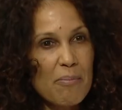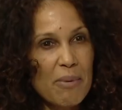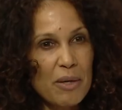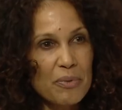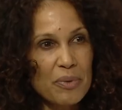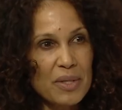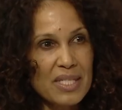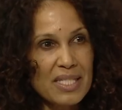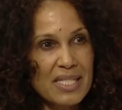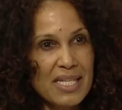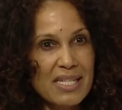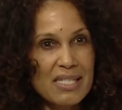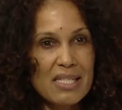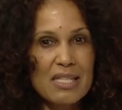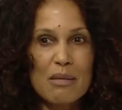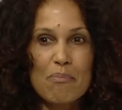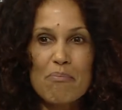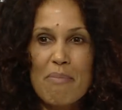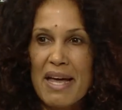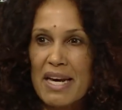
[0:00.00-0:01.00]
about these things,
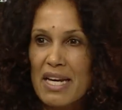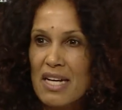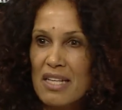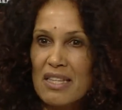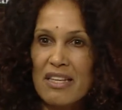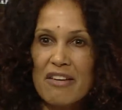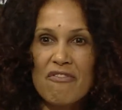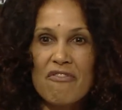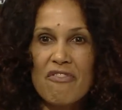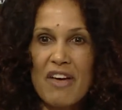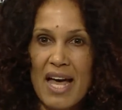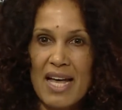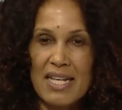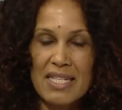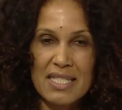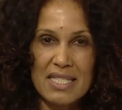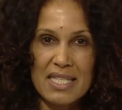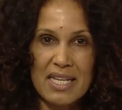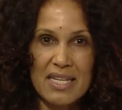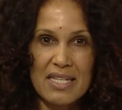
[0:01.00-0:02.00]
these medical
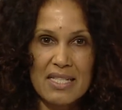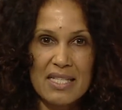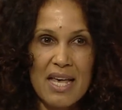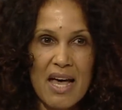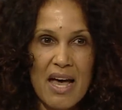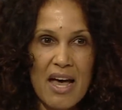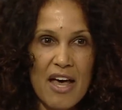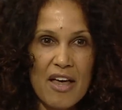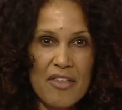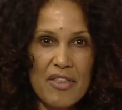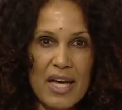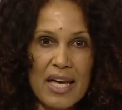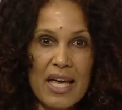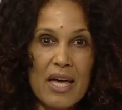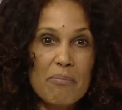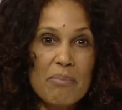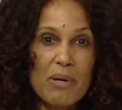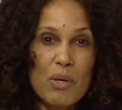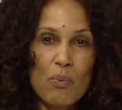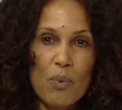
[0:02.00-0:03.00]
advances that
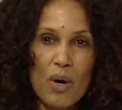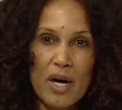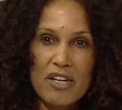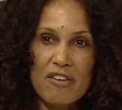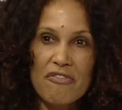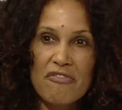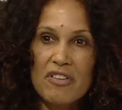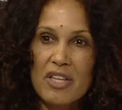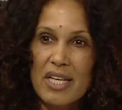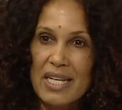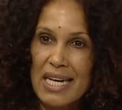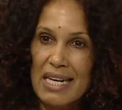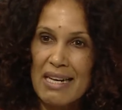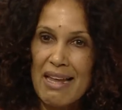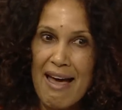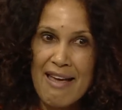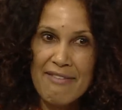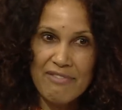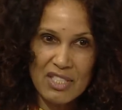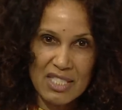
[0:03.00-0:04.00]
can be wonderful and
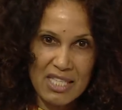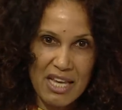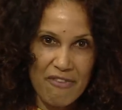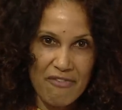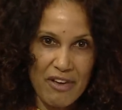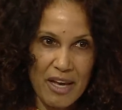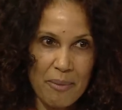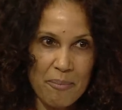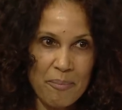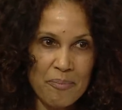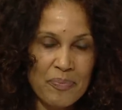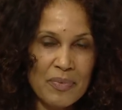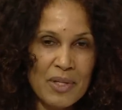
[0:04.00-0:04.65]
life-saving,